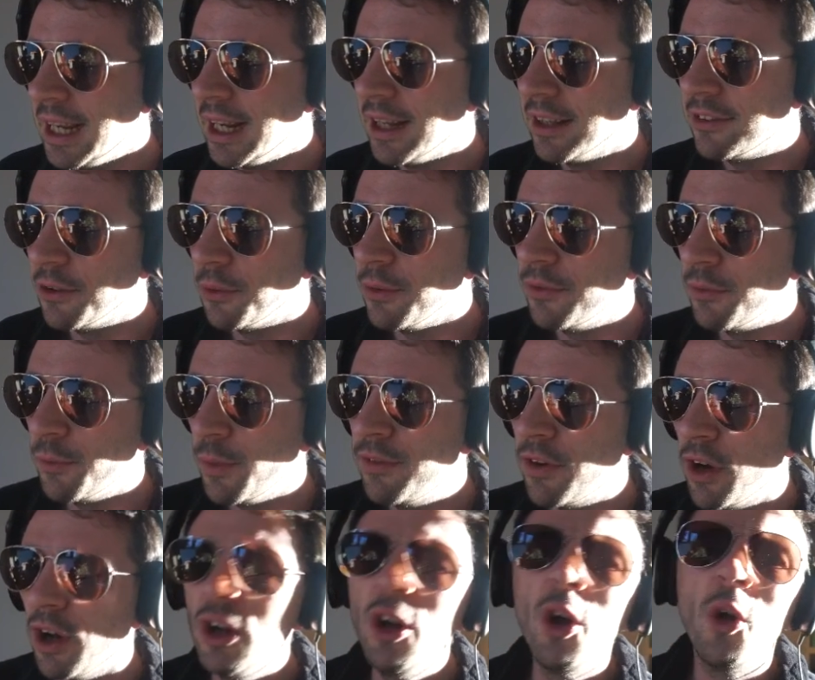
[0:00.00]
And so we've
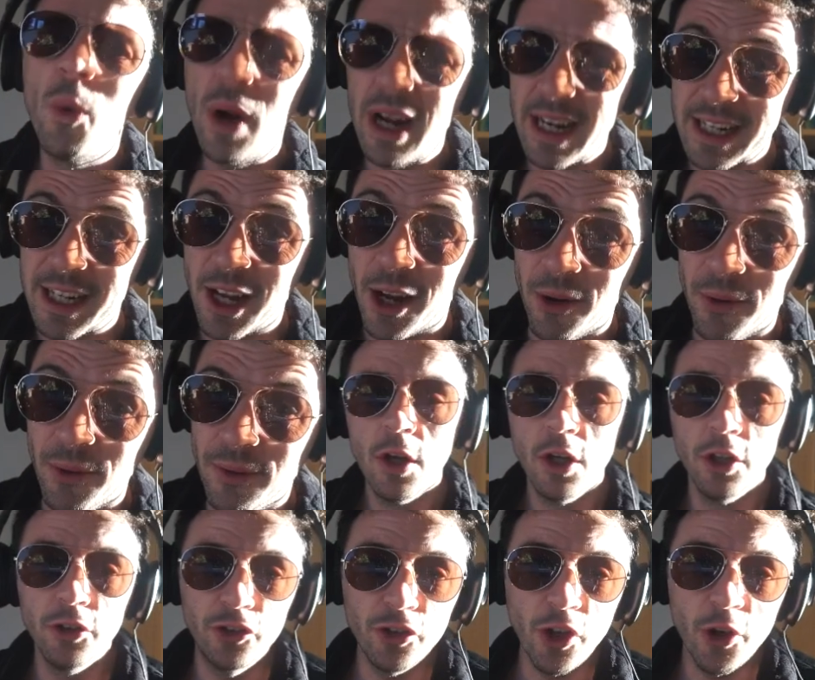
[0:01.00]
got a long way to go.
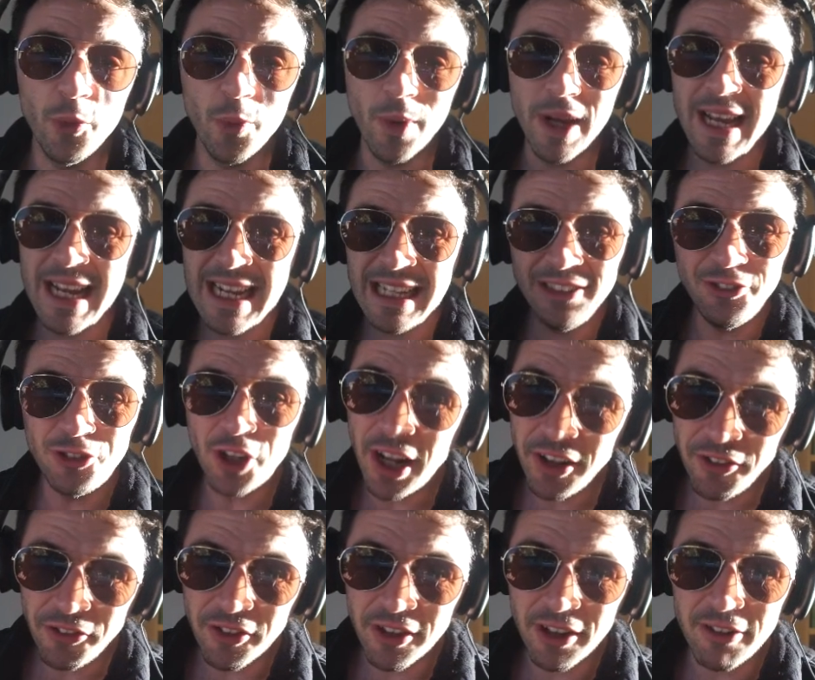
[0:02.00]
So we're in
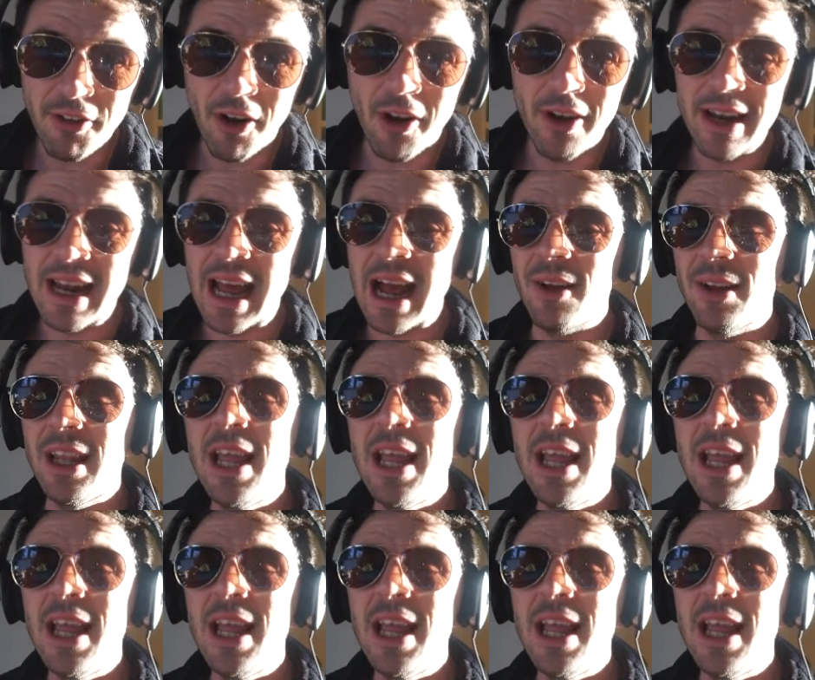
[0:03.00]
January right now.